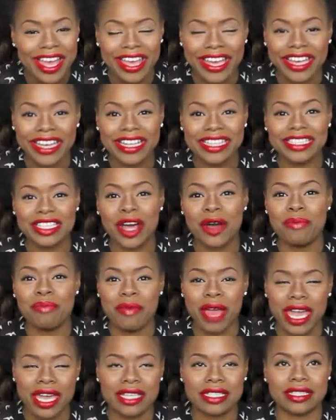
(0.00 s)
It is
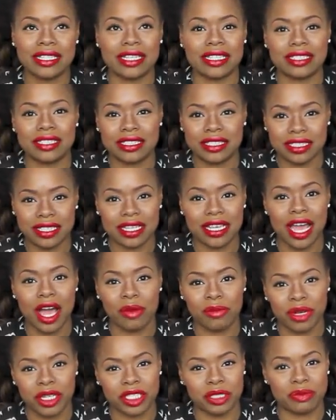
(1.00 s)
amazing to see how
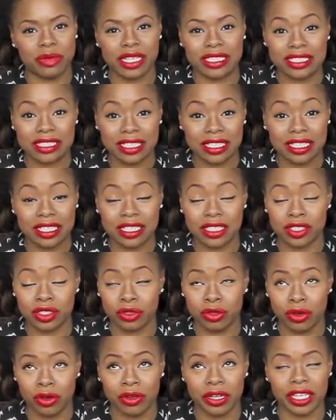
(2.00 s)
much my son is
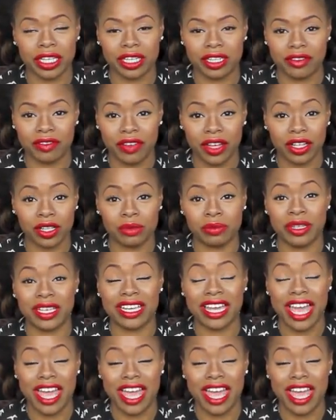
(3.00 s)
growing and developing